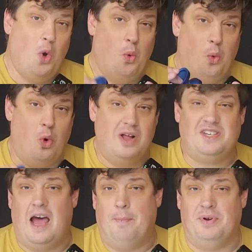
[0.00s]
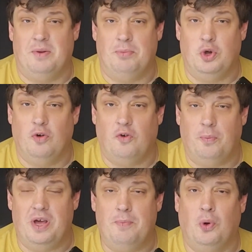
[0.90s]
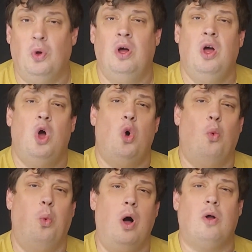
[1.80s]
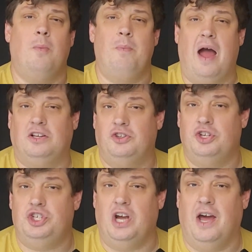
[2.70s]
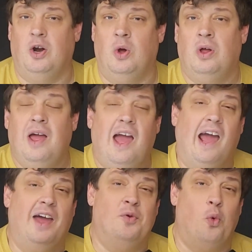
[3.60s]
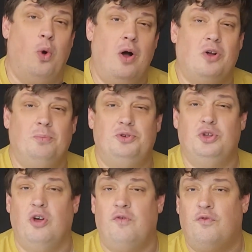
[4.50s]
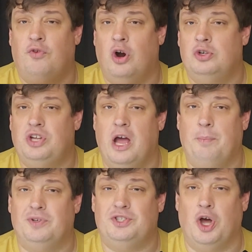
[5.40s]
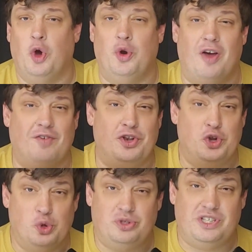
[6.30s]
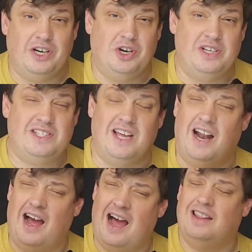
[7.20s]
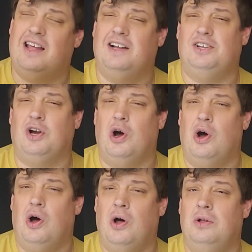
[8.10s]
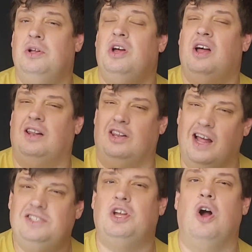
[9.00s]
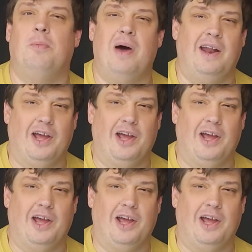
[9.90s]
What's happening, beautiful people? Welcome back to the channel and welcome to the first episode of a new series that I'd like to call Let's Talk About a